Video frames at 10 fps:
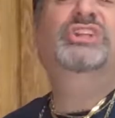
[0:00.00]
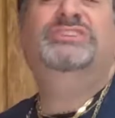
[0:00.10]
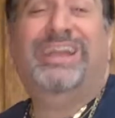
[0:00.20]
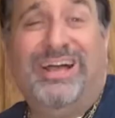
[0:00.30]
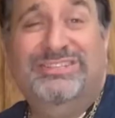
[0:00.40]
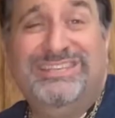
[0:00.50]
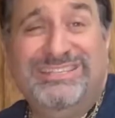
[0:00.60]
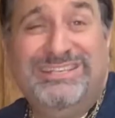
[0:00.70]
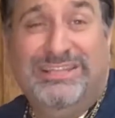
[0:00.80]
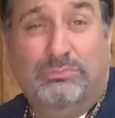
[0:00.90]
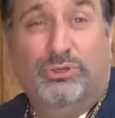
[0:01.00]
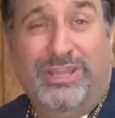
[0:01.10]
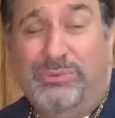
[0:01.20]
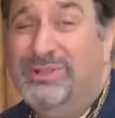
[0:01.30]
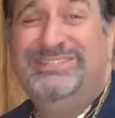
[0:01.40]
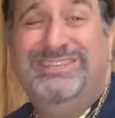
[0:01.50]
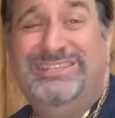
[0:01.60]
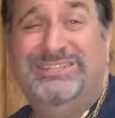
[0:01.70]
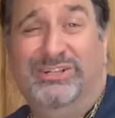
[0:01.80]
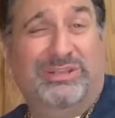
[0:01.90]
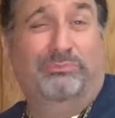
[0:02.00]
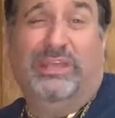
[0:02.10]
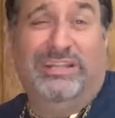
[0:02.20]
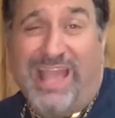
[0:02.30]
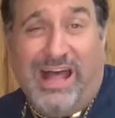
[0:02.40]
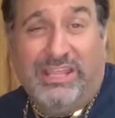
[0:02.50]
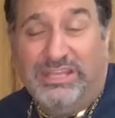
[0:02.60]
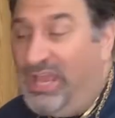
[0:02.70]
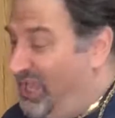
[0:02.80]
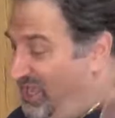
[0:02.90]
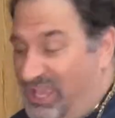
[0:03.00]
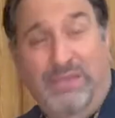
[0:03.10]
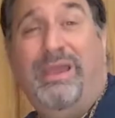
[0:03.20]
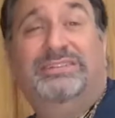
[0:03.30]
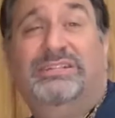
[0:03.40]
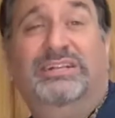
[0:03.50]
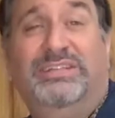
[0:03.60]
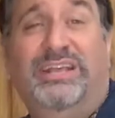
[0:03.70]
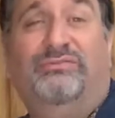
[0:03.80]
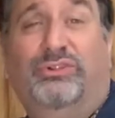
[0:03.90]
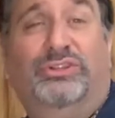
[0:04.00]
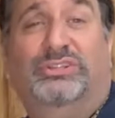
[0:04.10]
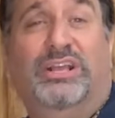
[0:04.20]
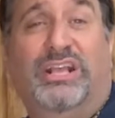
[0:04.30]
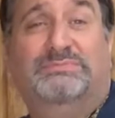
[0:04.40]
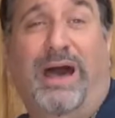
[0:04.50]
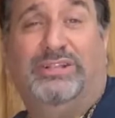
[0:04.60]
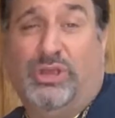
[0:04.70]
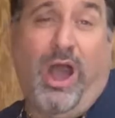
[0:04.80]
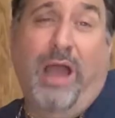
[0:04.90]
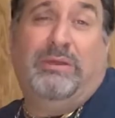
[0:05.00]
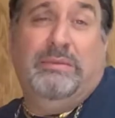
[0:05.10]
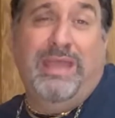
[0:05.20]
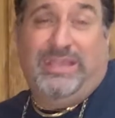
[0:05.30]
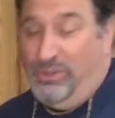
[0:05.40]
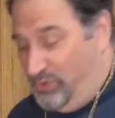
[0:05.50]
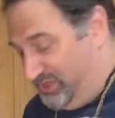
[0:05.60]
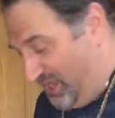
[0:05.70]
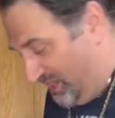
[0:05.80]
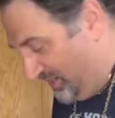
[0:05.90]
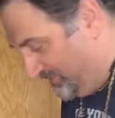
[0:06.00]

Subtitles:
Check out Season Liberally with Cecil, something Italian. He makes a delightful gazpacho. I'm going to make it one day.